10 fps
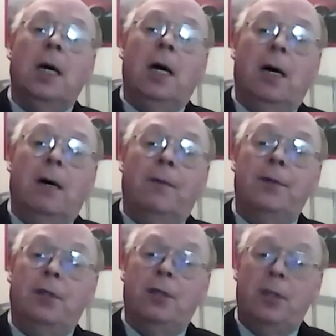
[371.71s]
of
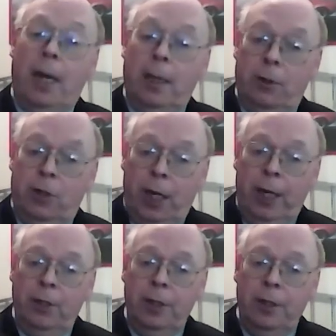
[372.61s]
societal
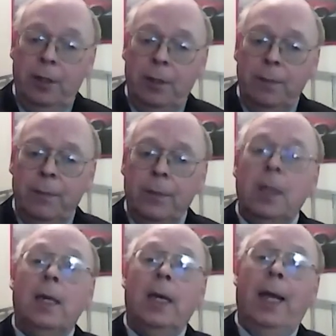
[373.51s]
changes
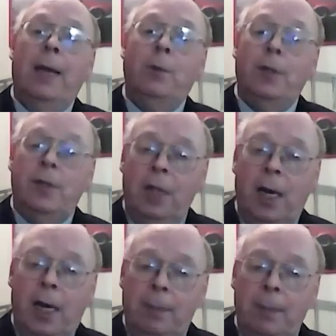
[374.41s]
and with
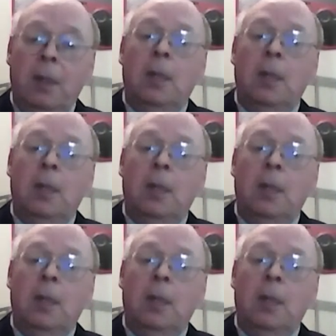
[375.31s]
time